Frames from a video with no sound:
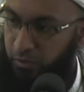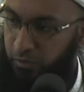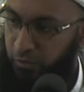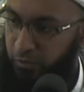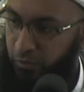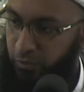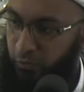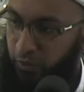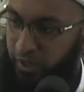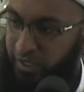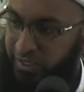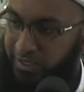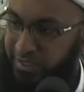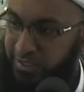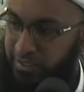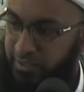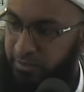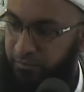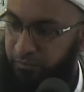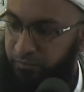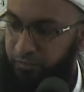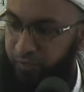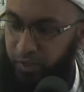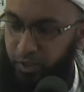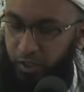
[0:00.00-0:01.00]
racism.
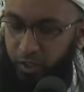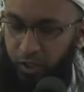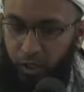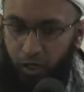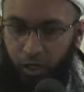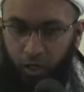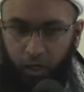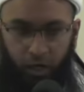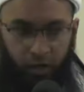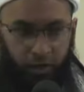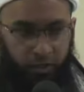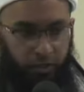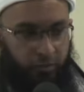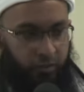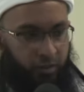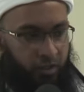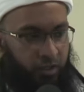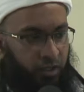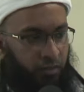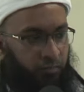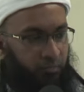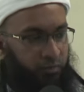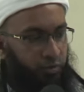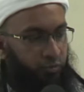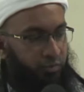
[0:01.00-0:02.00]
Or they will
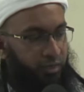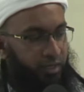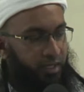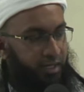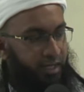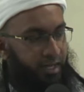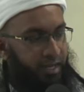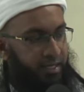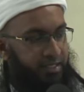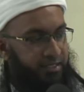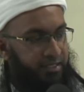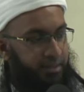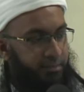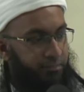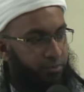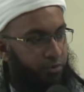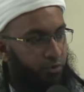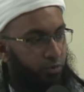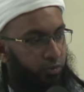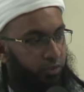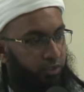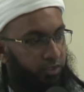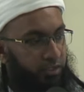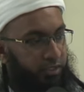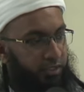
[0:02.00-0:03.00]
come to realize the
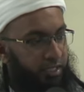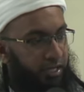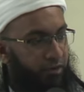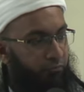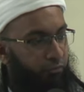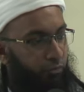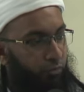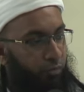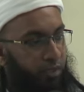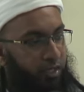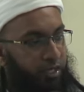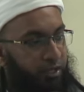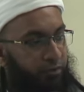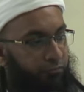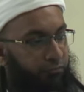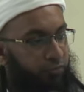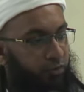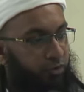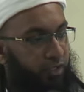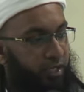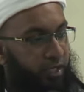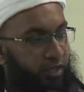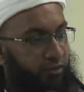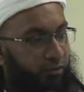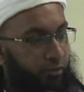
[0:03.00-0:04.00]
beauty that everyone lived
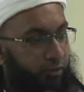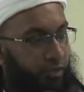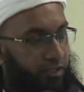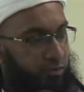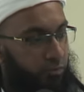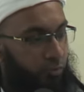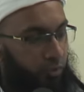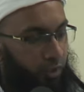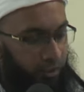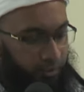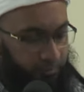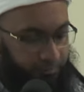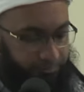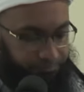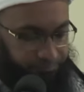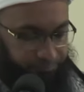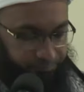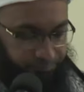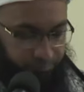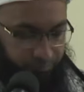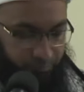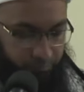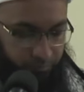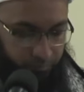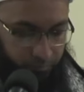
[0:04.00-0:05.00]
together as one.
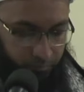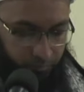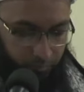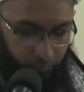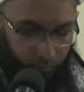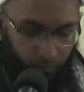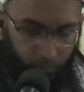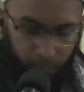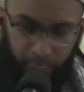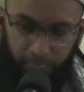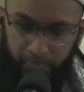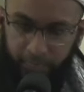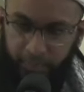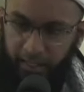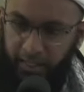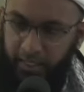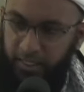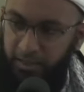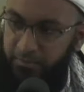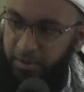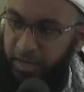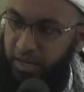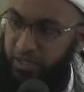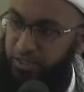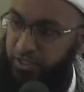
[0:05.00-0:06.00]
That he
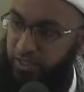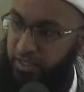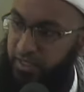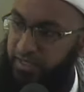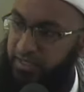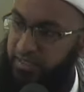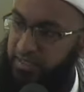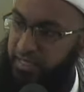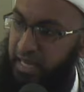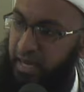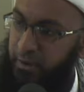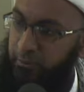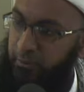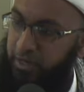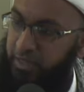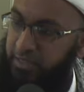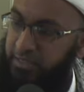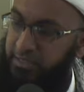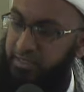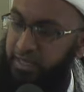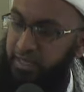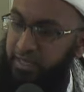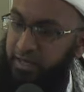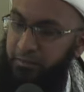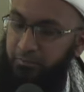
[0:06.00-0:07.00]
mentioned his time when he
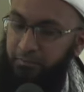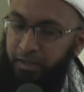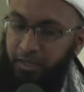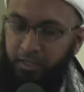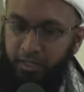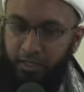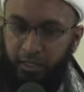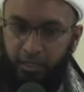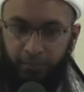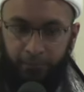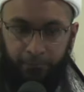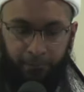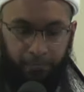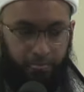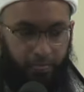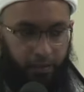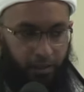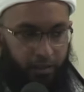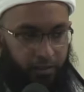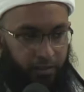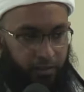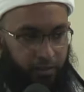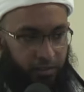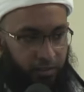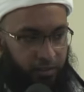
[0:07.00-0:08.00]
stayed in Mecca.
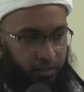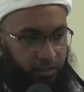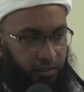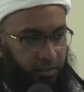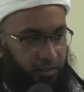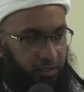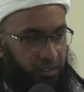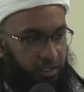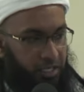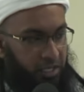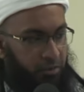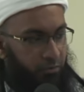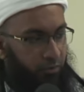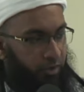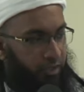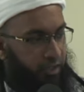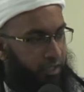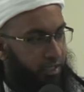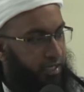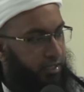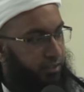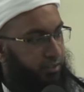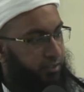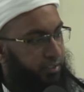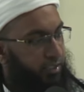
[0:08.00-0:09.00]
He were
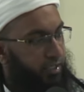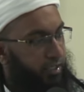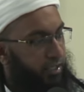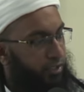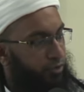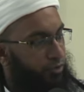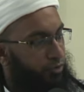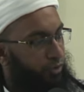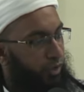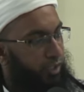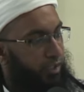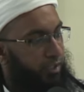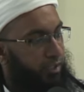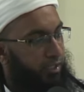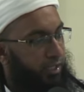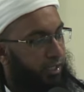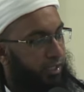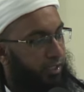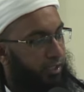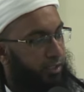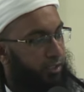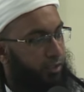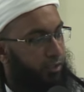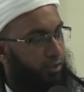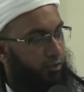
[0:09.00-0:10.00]
eating and
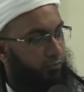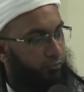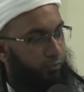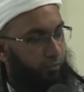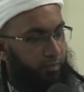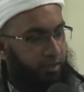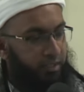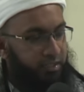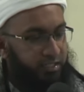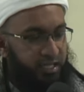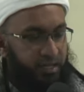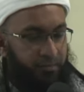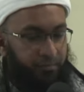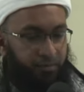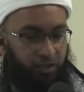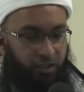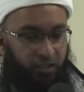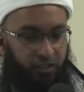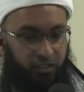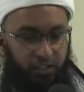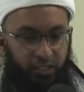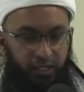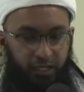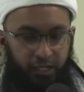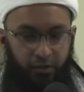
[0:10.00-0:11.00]
drinking from the same
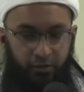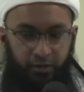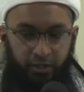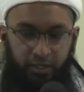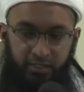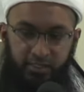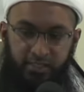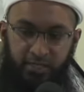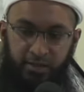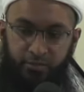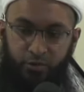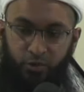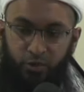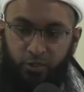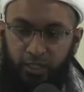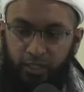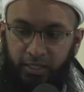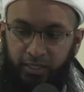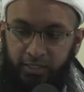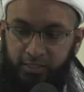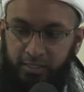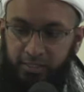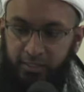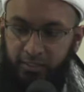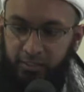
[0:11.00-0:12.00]
container and the same
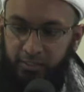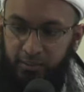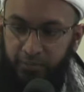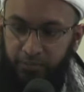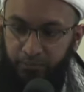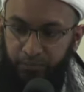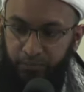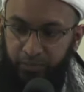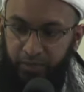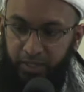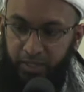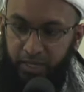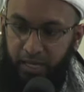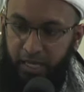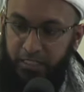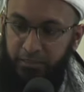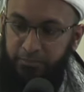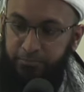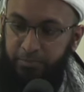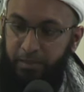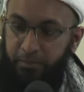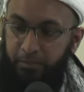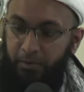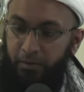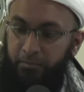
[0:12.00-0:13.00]
utensils as
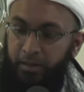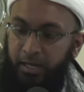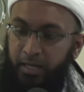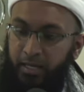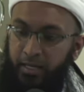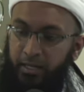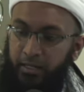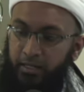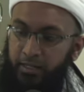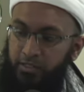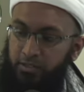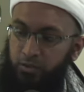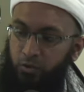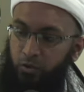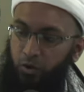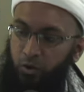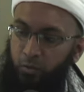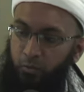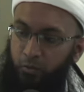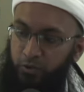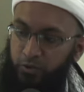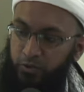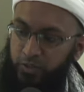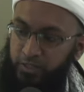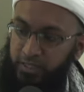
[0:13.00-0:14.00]
people back in his home,
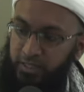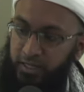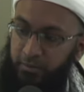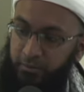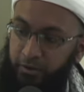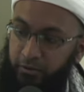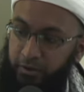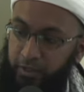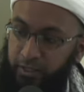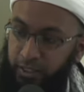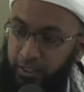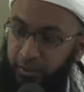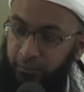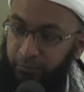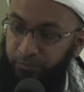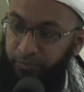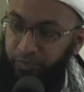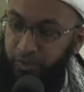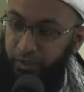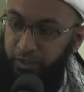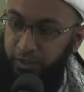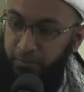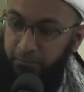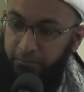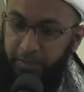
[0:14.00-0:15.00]
which was in
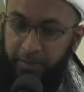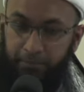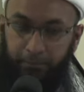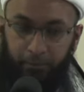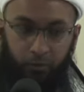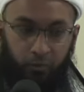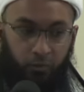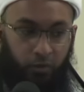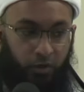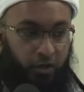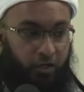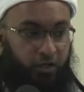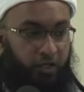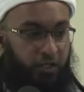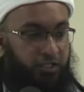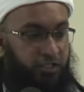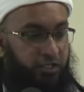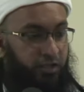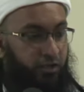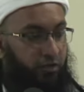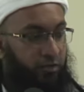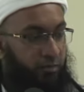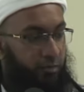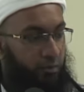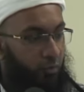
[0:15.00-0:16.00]
America, people who are
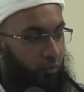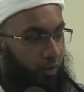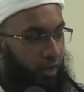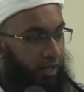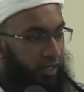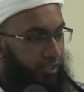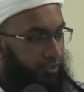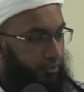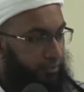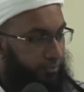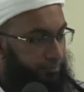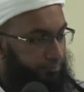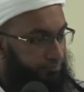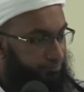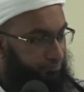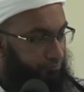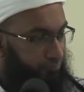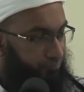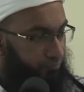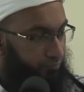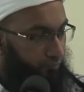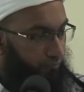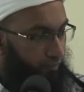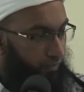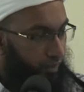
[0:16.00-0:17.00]
considered to be white.
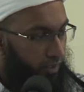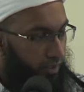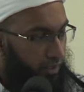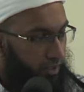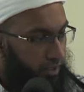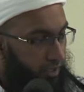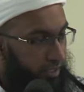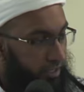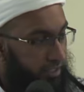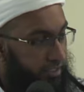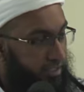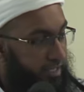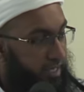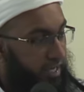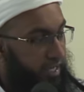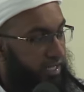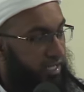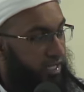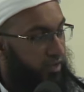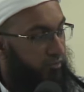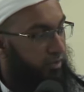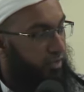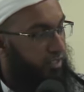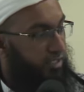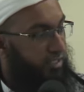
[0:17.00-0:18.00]
He said
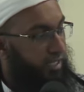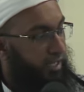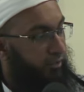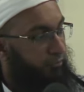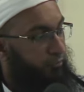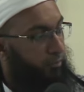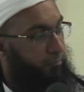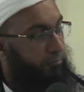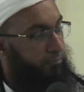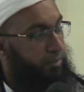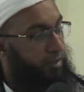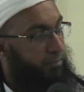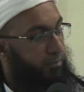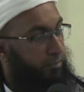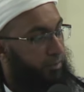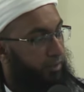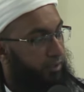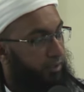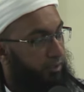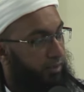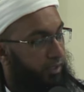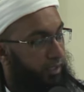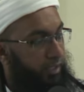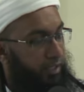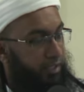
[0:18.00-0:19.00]
he even sat with
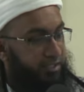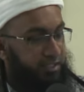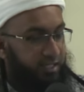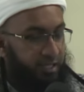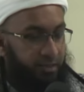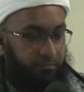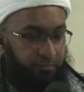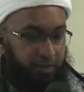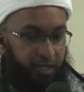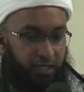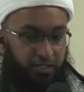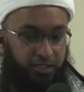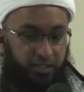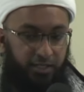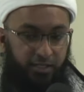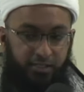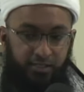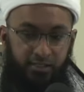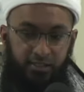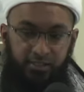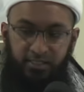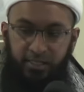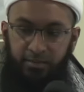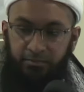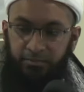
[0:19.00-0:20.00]
people in the same majlis, in
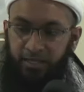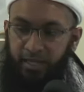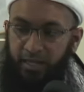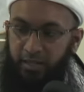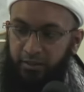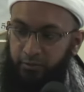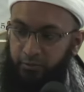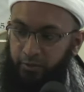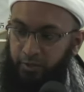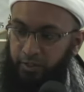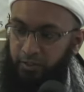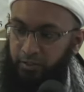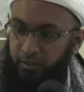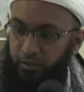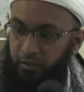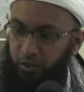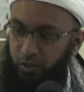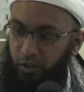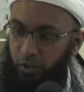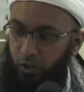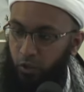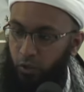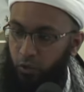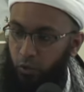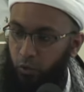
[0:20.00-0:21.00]
the same gathering,
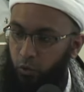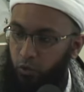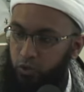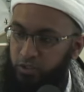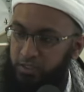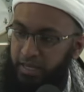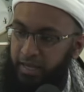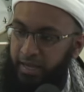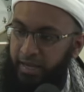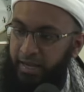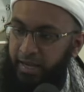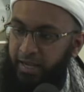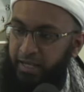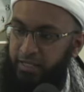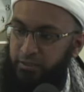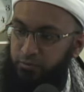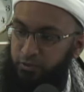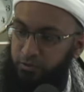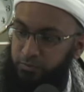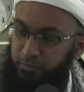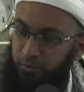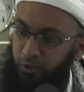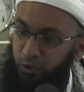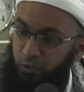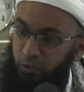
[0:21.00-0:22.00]
whose eyes
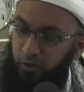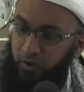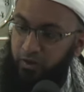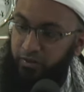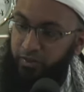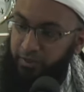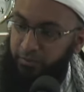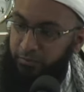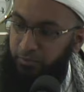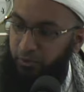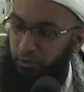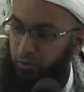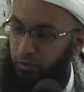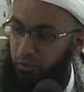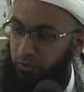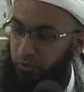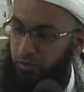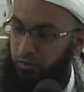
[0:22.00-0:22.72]
was bluer than blue,